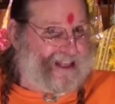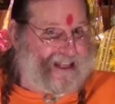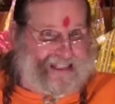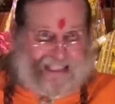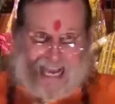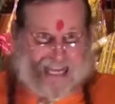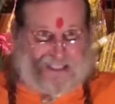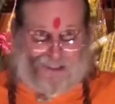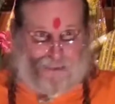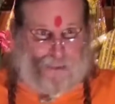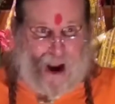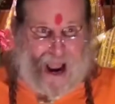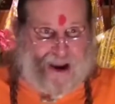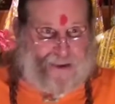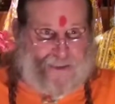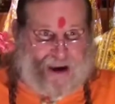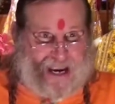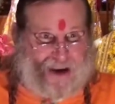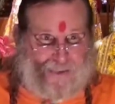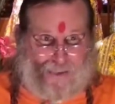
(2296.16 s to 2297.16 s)
That's
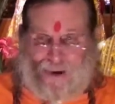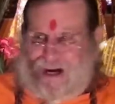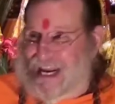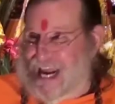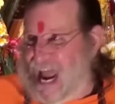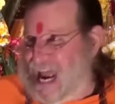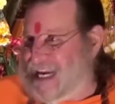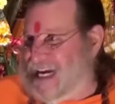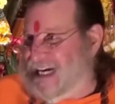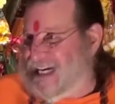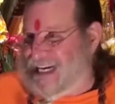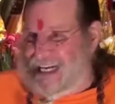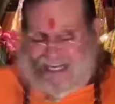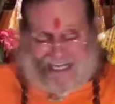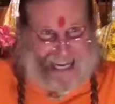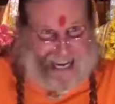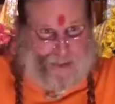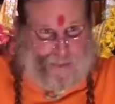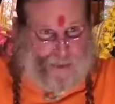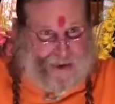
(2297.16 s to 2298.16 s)
why we created
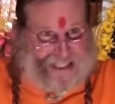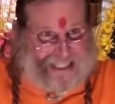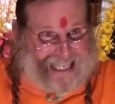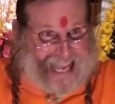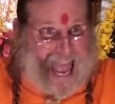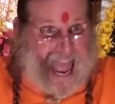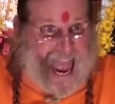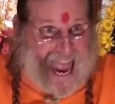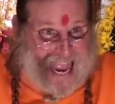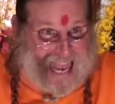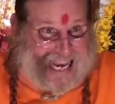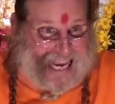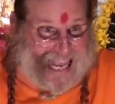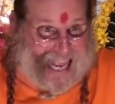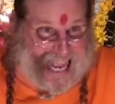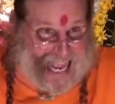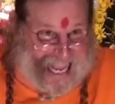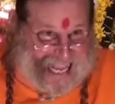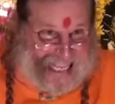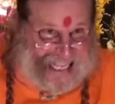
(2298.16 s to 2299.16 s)
it. It, was, it
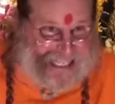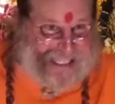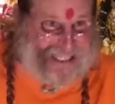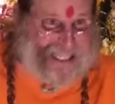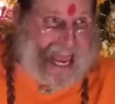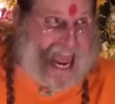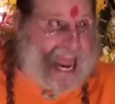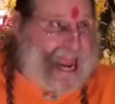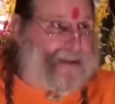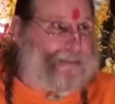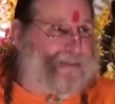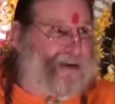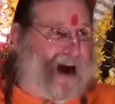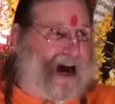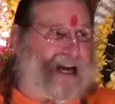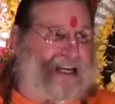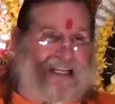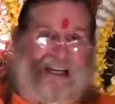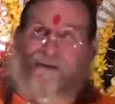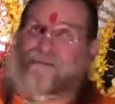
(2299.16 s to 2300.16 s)
is a
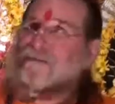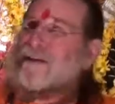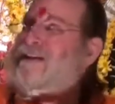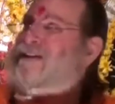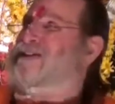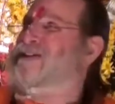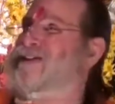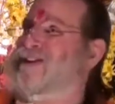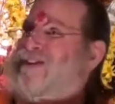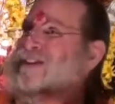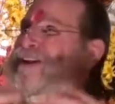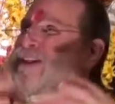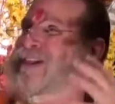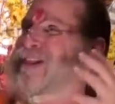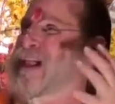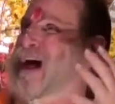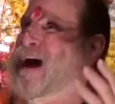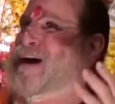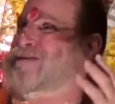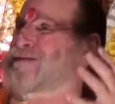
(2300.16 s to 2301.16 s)
monument to the
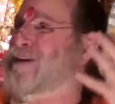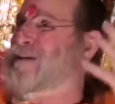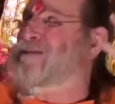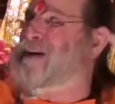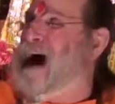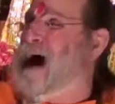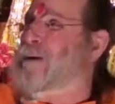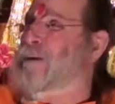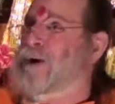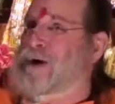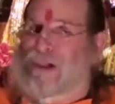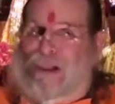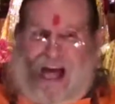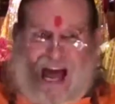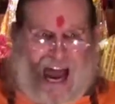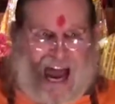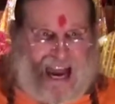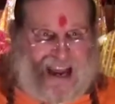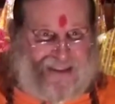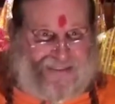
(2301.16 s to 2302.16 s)
love of our
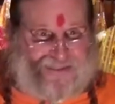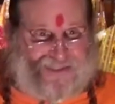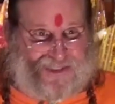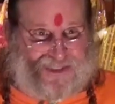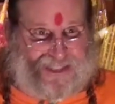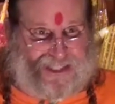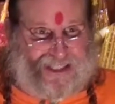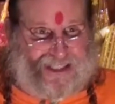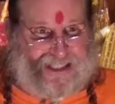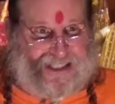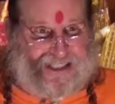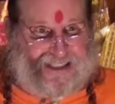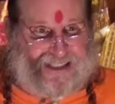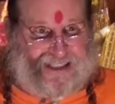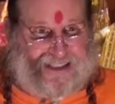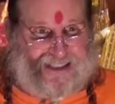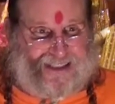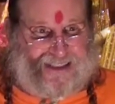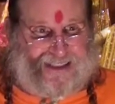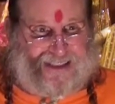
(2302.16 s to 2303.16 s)
lives.
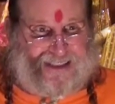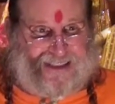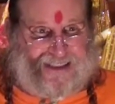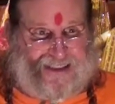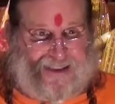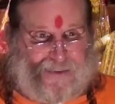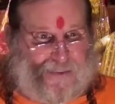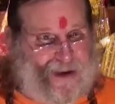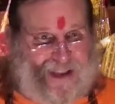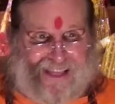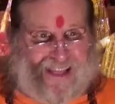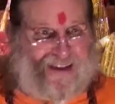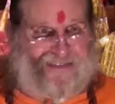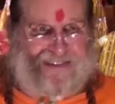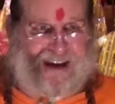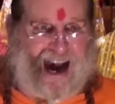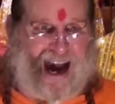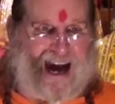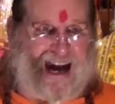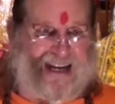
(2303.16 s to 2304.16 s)
We love
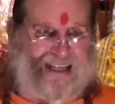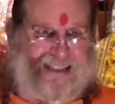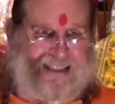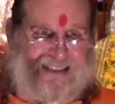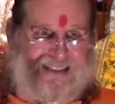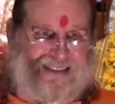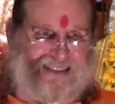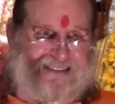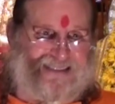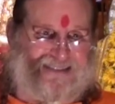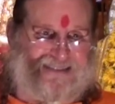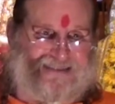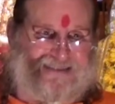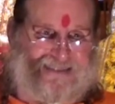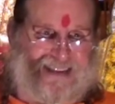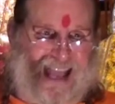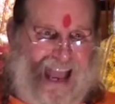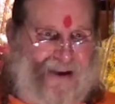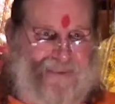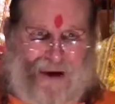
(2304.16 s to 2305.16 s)
God.
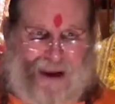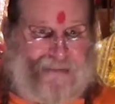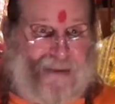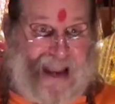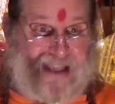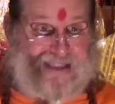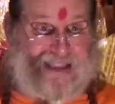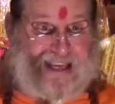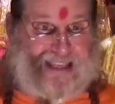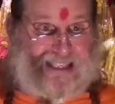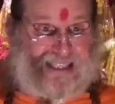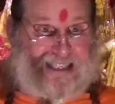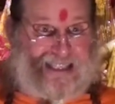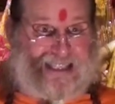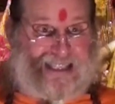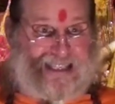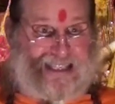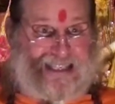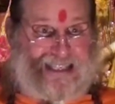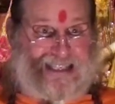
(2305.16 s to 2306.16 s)
And we made this
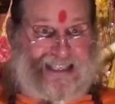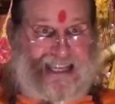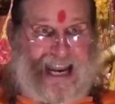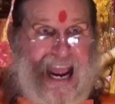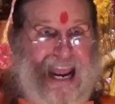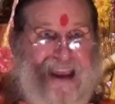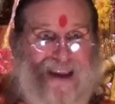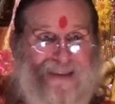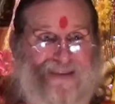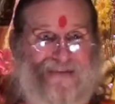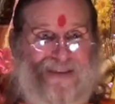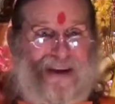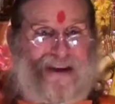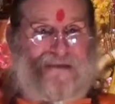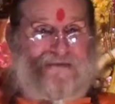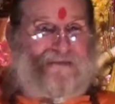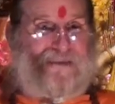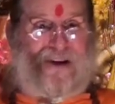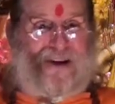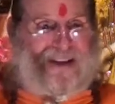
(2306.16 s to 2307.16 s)
Devi
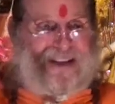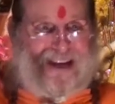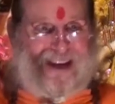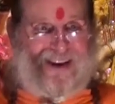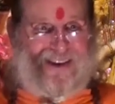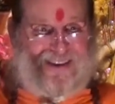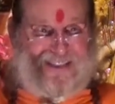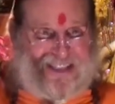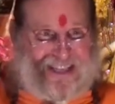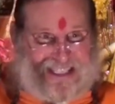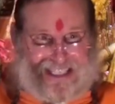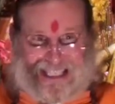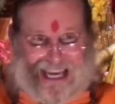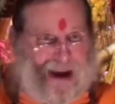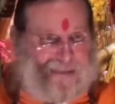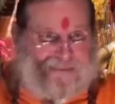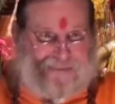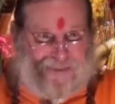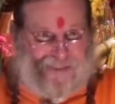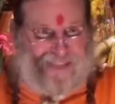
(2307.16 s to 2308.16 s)
Mandir, this
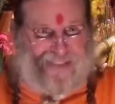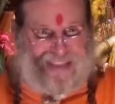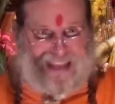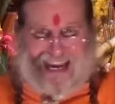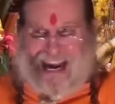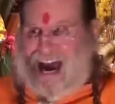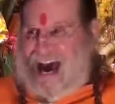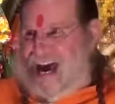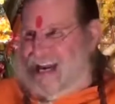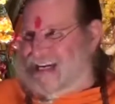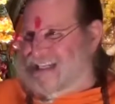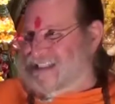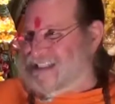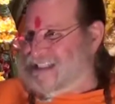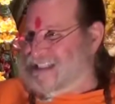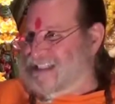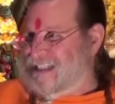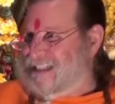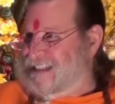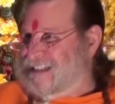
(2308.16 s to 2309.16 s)
temple of the
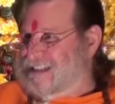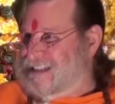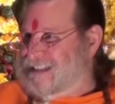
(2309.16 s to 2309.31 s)
goddess,